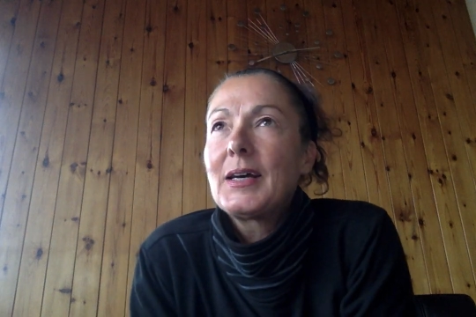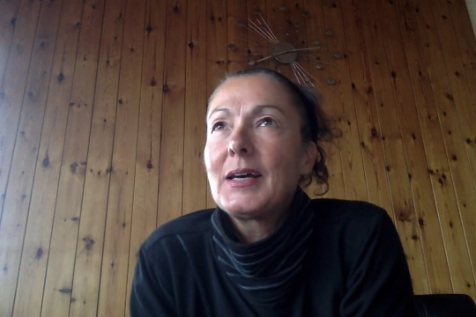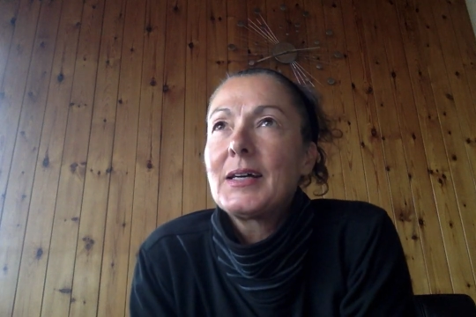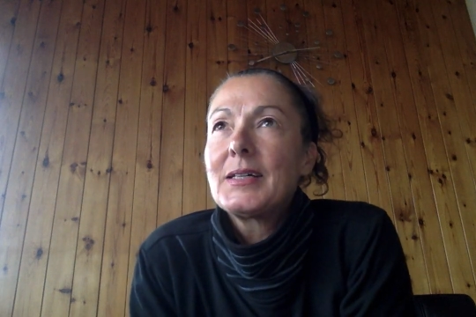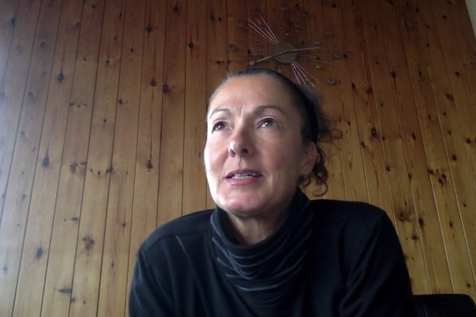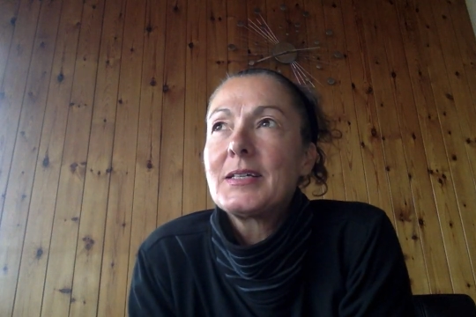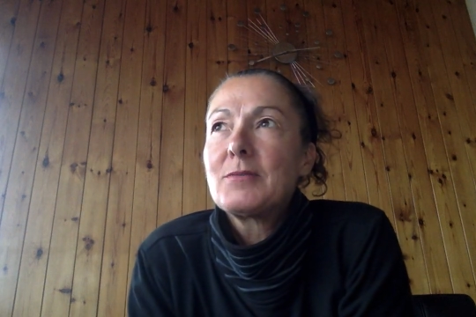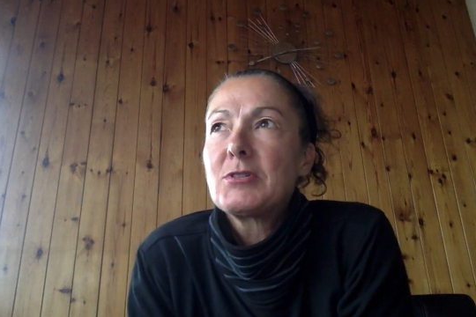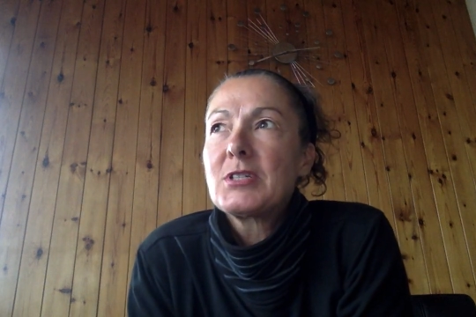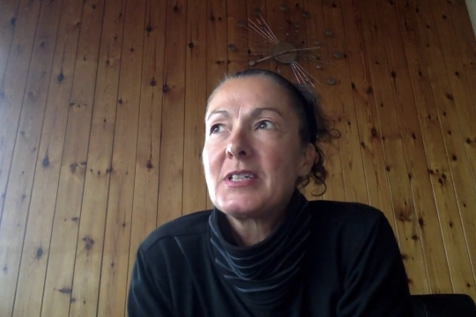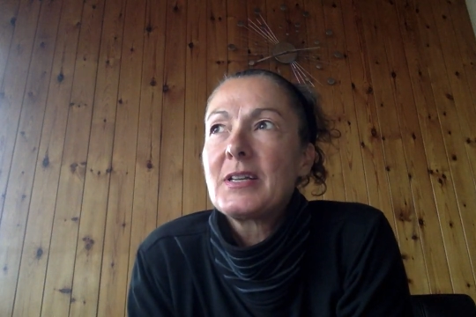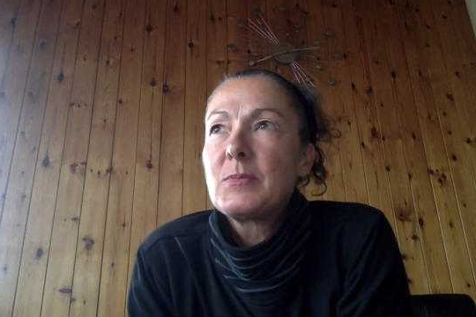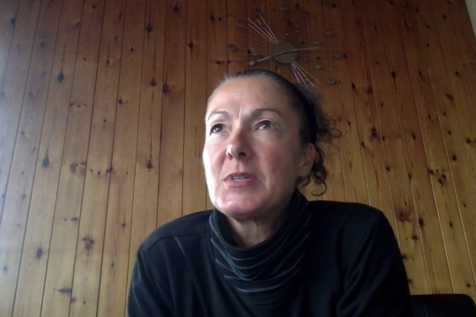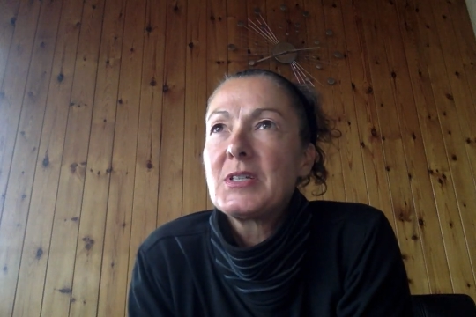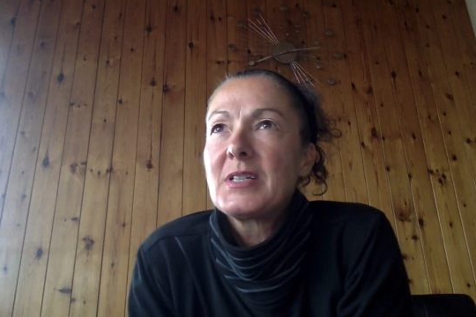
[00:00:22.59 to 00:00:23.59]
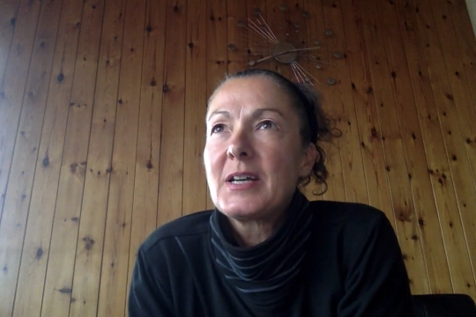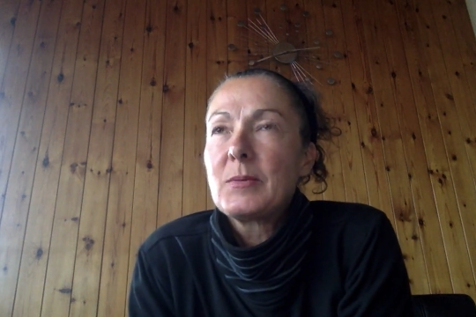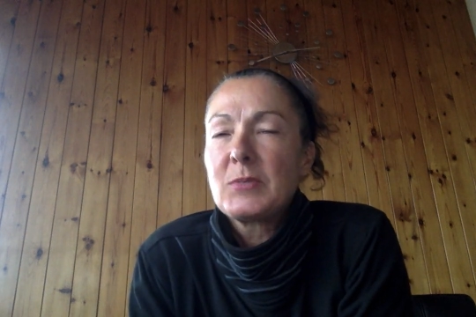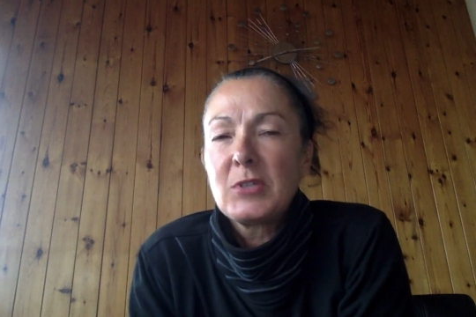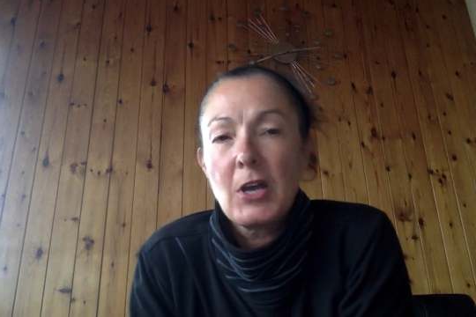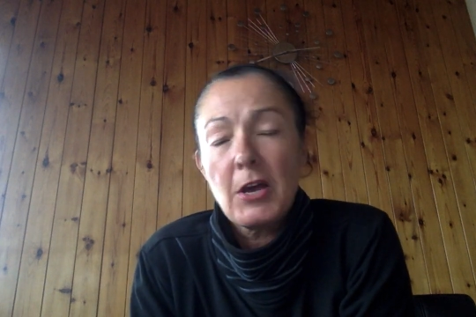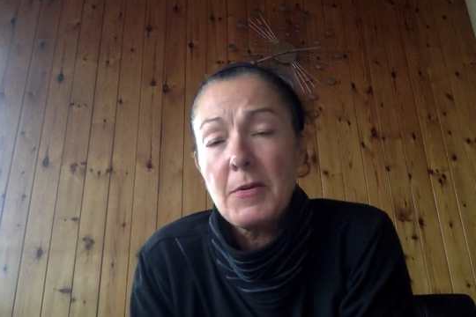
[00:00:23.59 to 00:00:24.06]
And he would send me
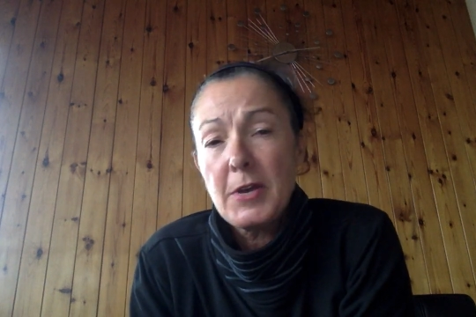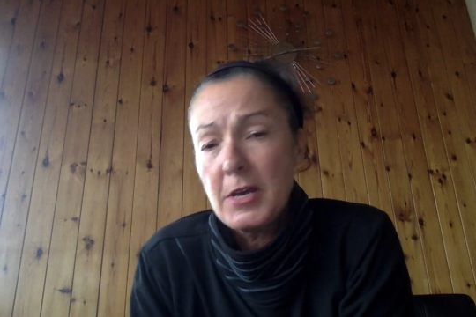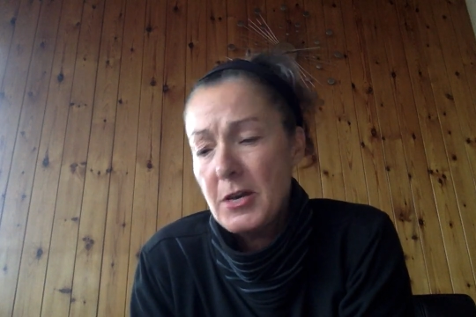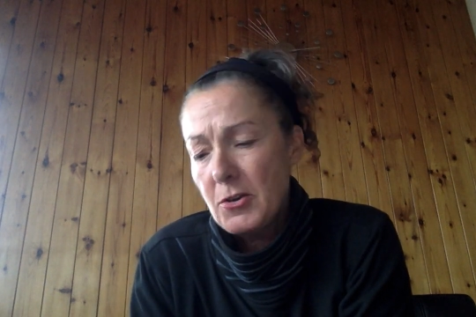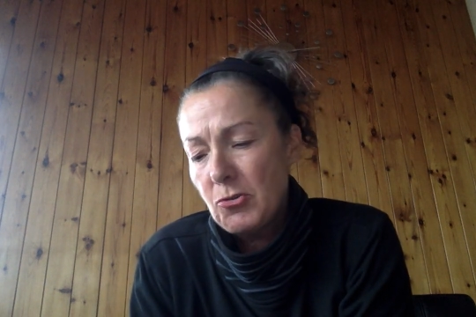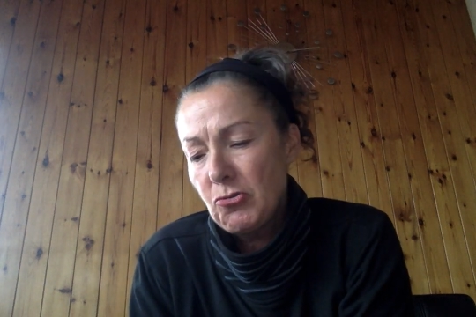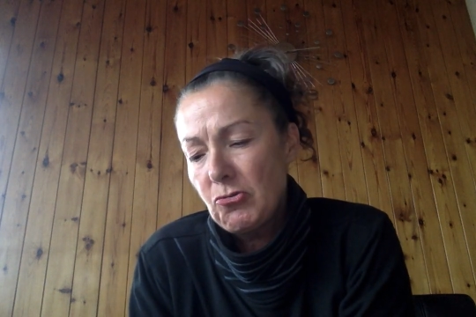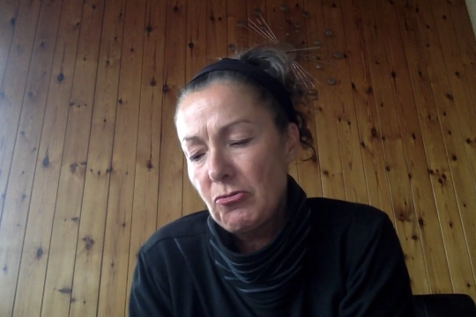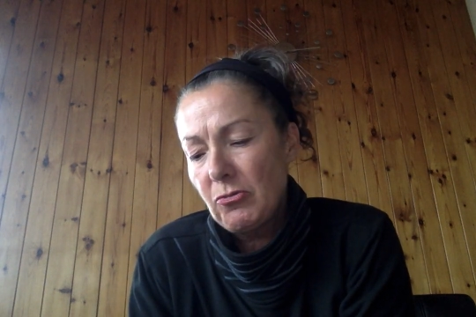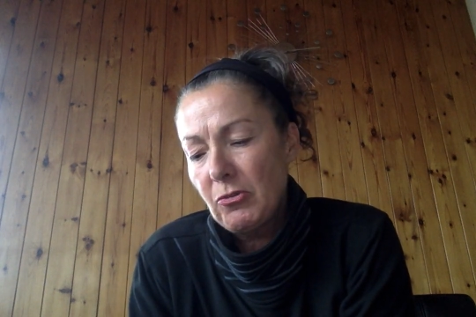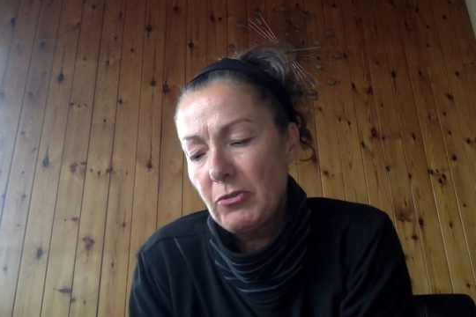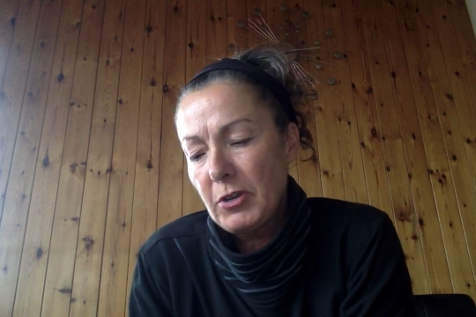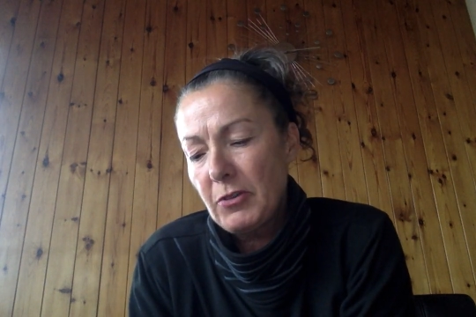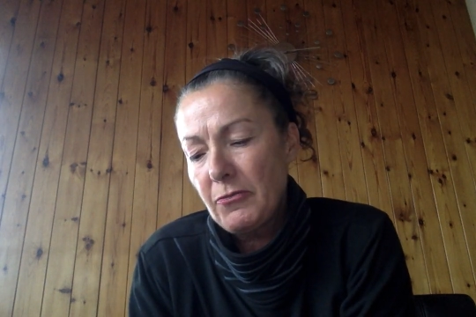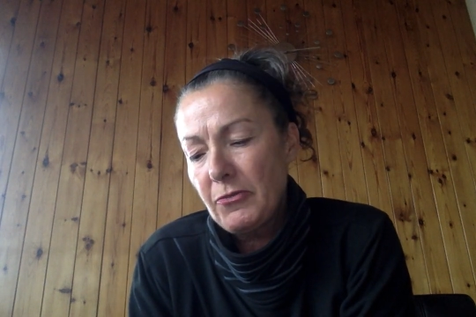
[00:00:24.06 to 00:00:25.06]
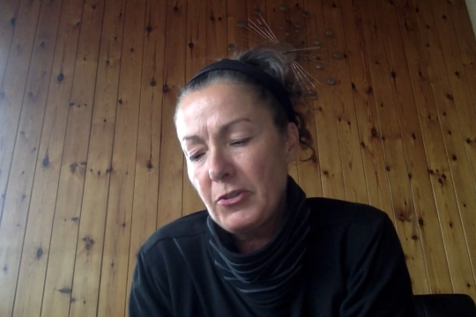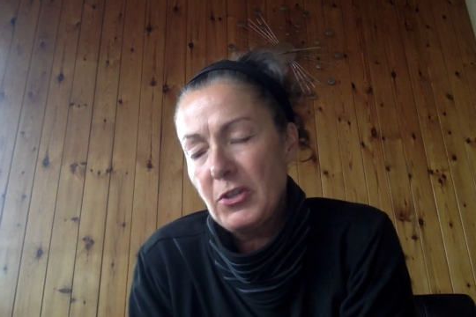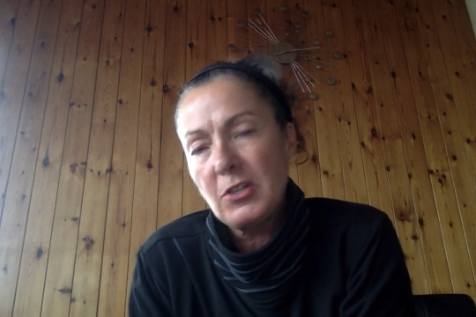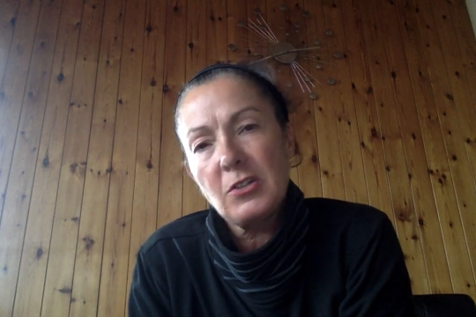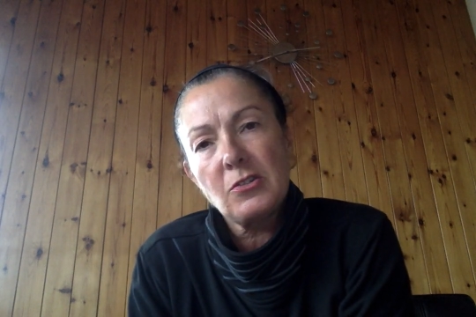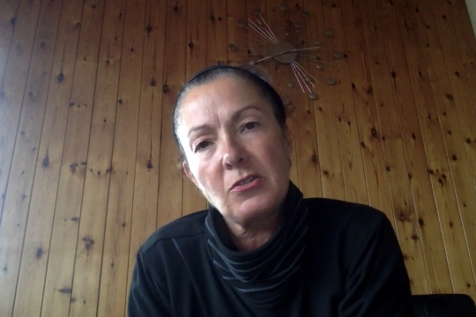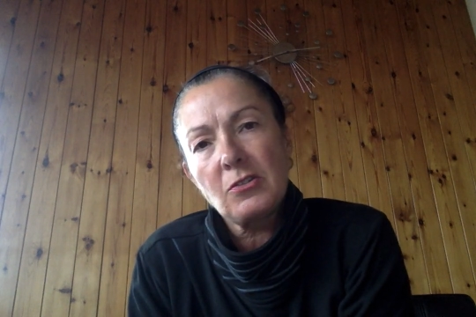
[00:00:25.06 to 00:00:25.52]
stamps. "I hear you looking for
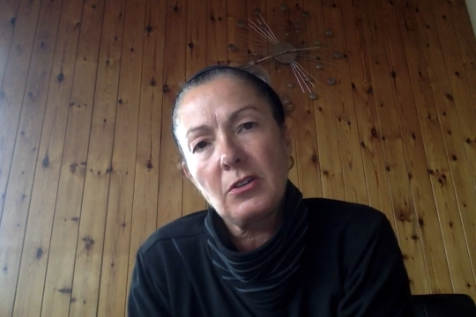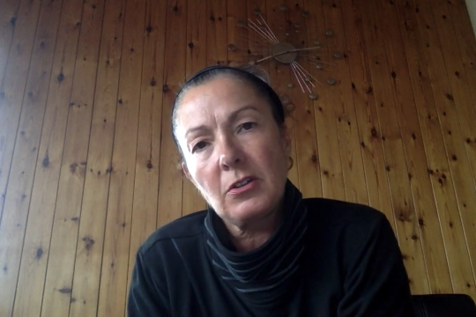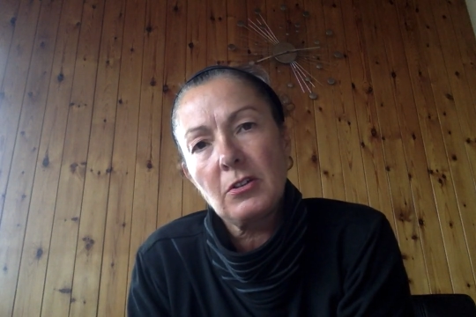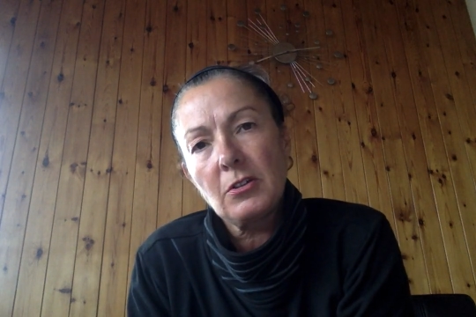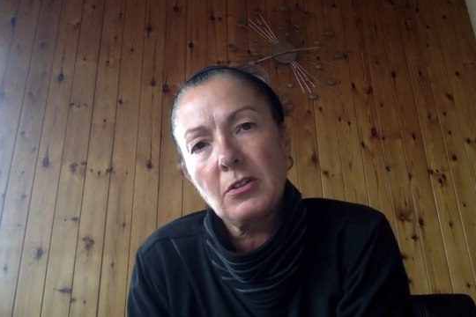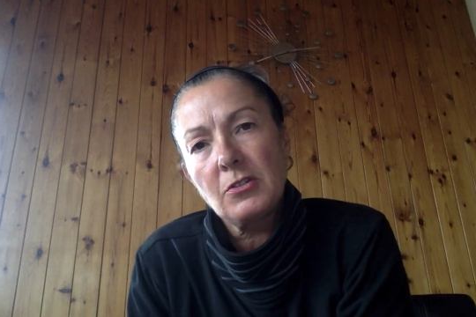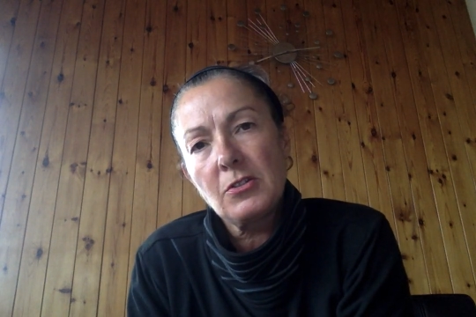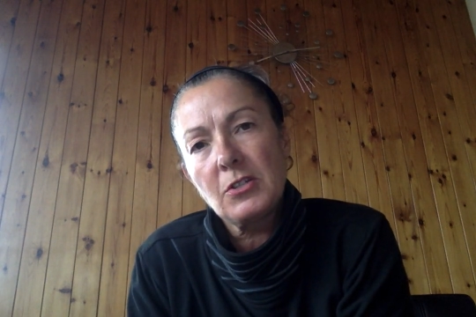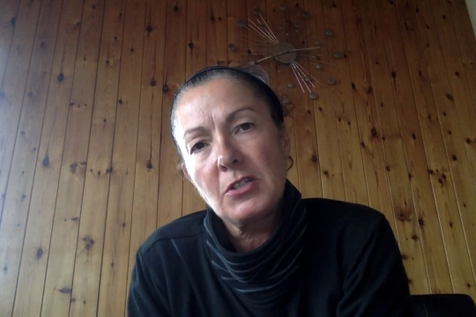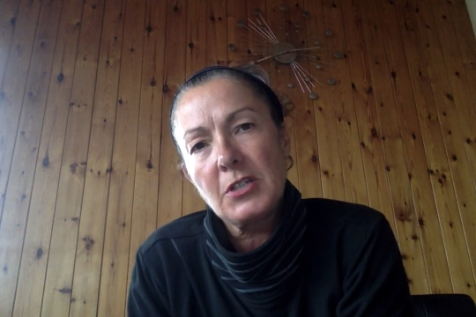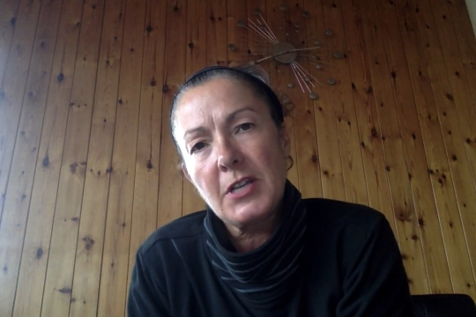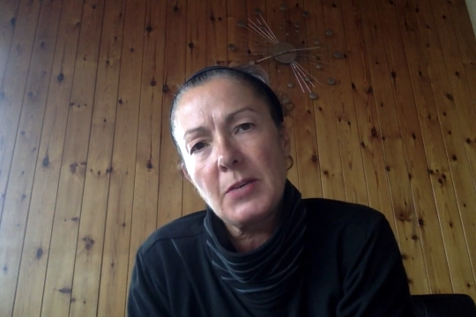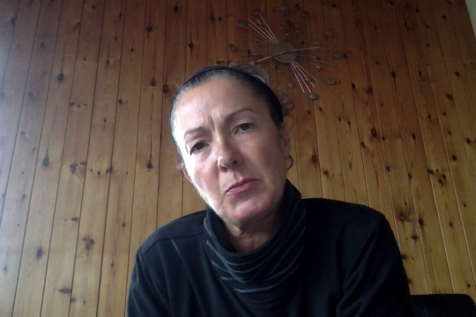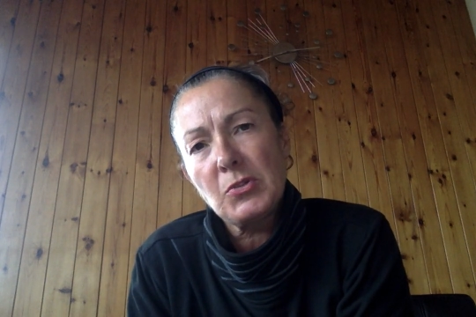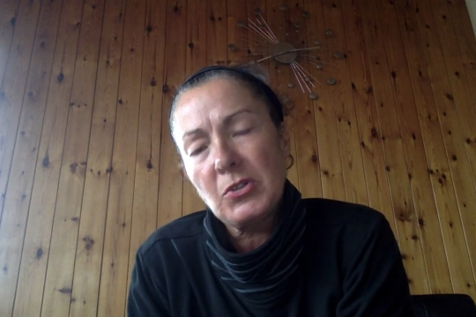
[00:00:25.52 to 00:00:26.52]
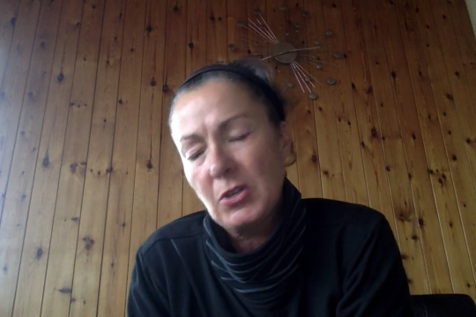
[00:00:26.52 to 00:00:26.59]
these Guernsey stamps,